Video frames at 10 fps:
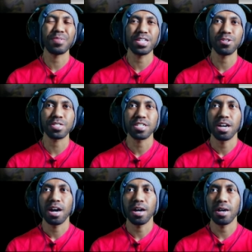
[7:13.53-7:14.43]
being used.
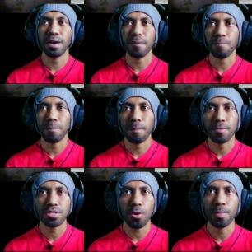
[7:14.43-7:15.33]

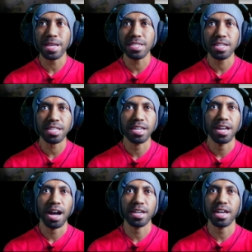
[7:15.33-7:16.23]
so basically,
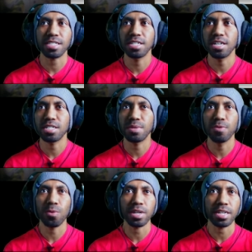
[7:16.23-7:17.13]
I got the the
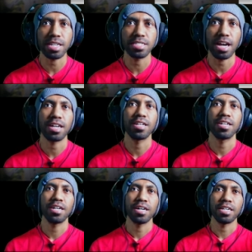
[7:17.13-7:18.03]
blue one, I guess. Yeah
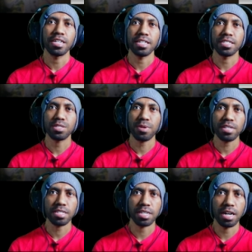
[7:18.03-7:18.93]
this
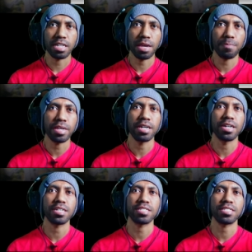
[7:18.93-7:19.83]
one is uh, gave me a
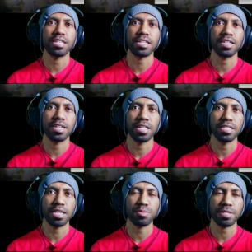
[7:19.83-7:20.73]
uh, six
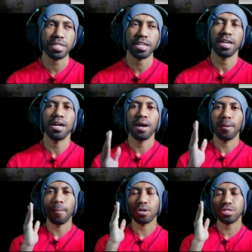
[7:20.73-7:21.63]
six percent.
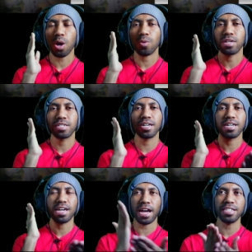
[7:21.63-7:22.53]
So uh,
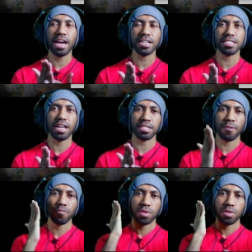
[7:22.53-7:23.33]
the the idea is that